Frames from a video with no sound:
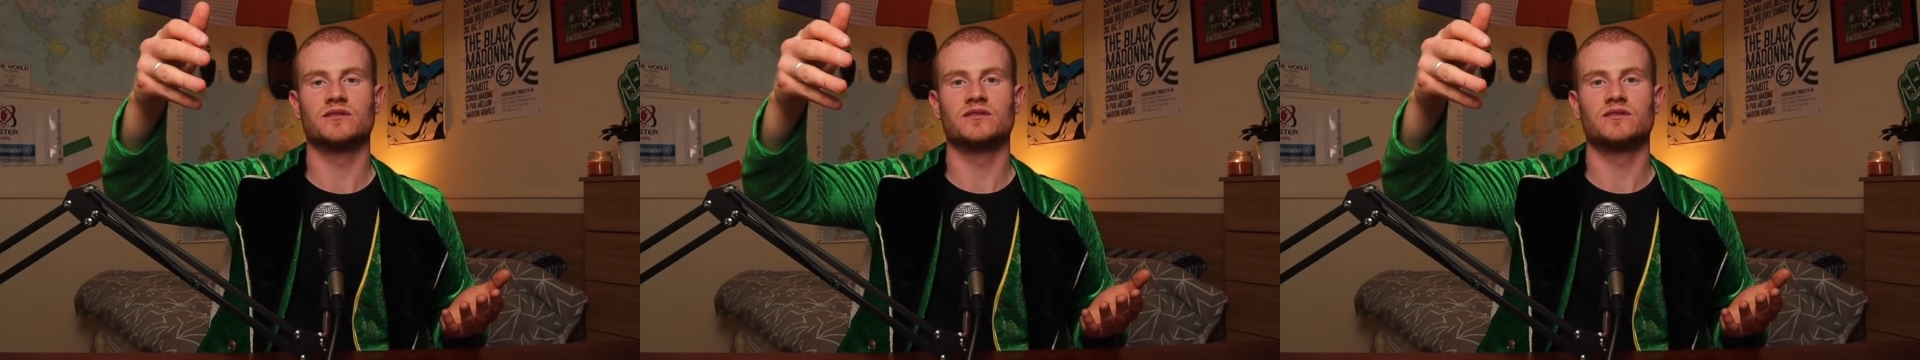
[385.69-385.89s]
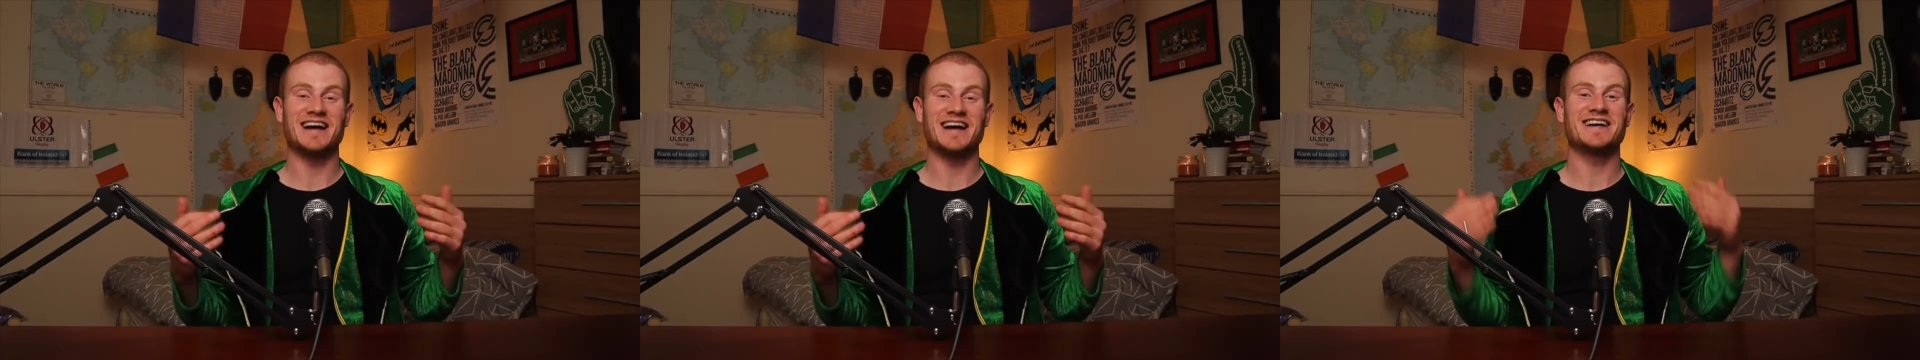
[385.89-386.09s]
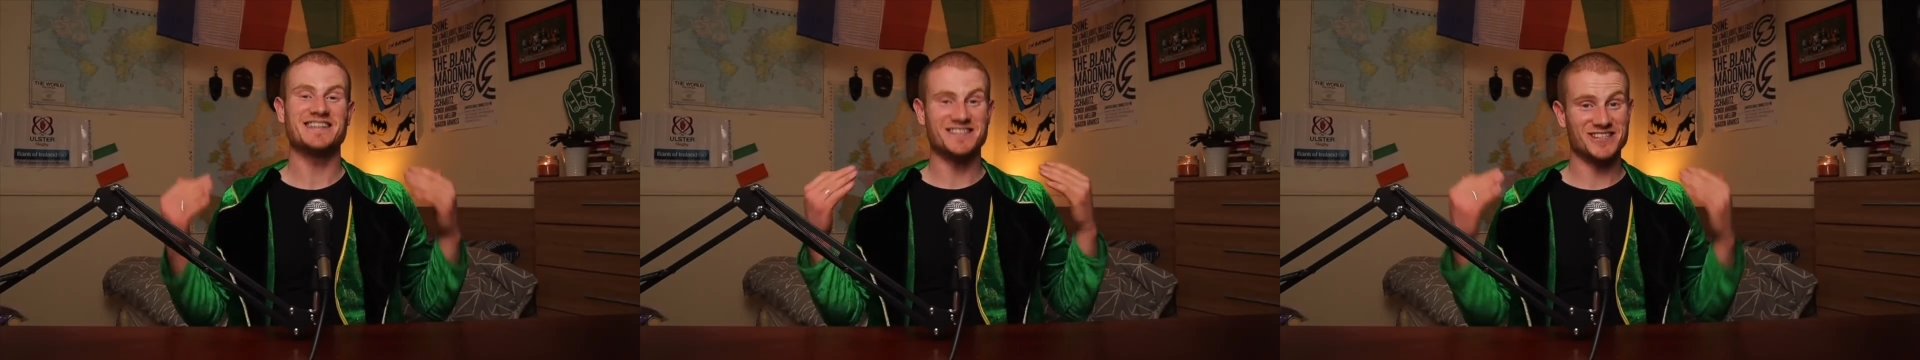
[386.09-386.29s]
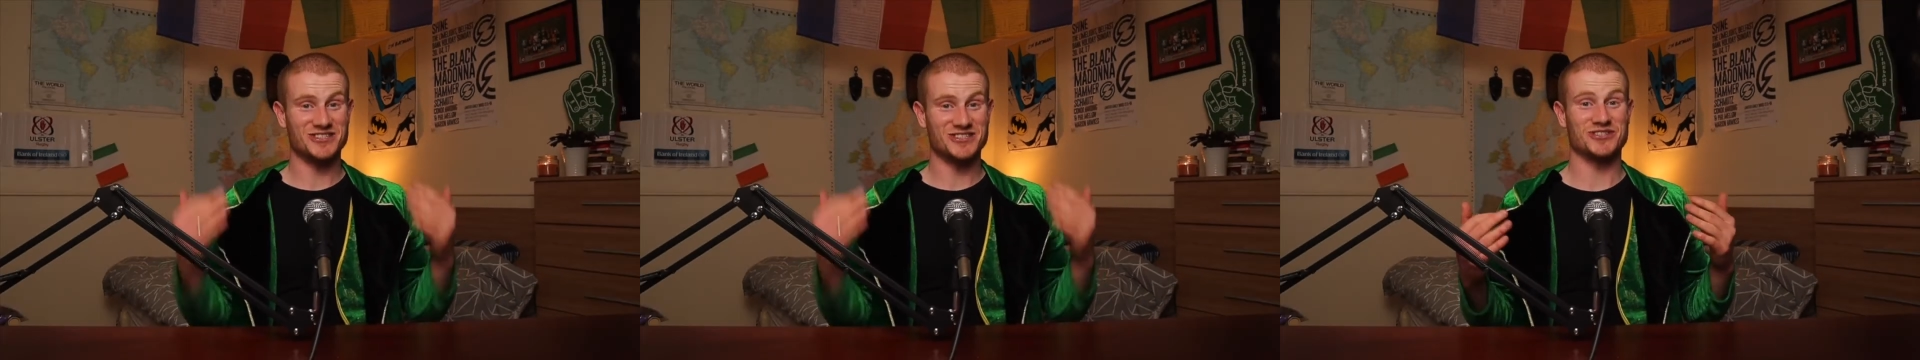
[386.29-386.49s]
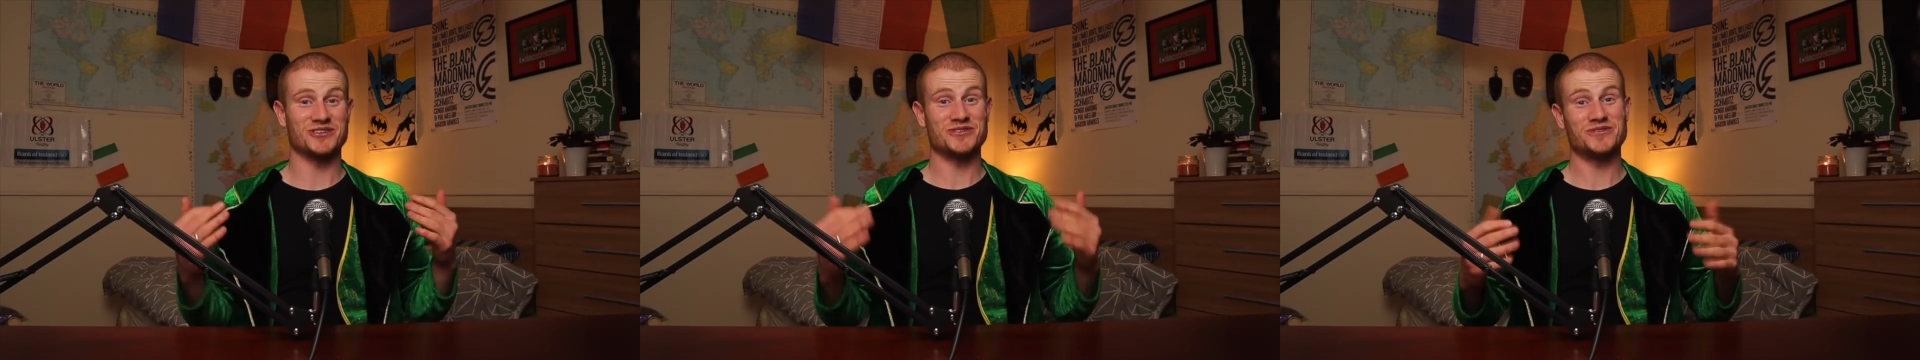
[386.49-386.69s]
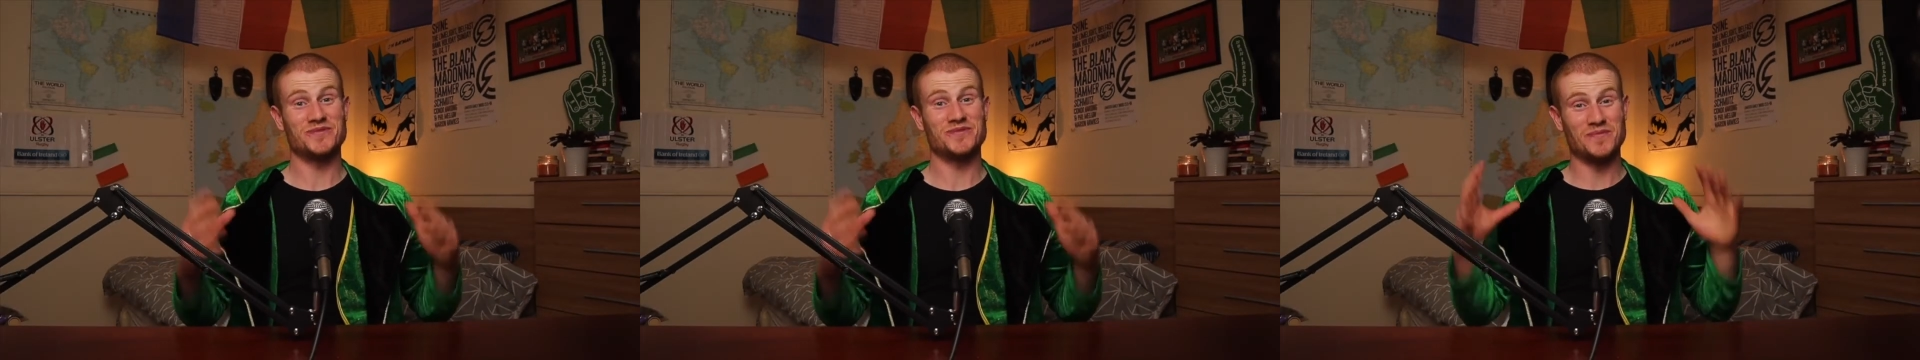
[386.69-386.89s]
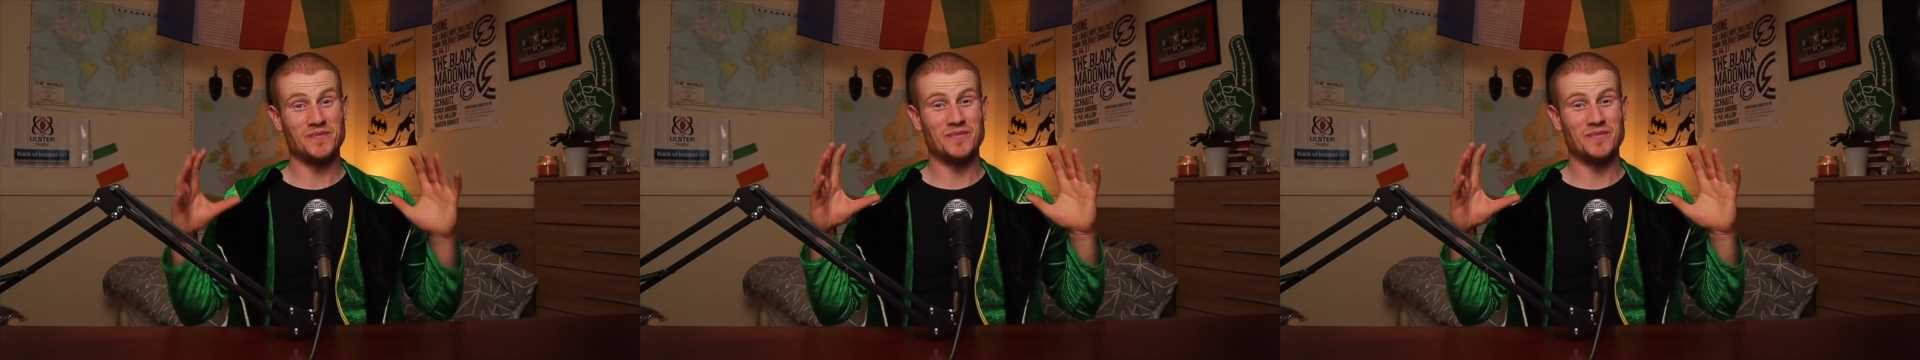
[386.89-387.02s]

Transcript: And so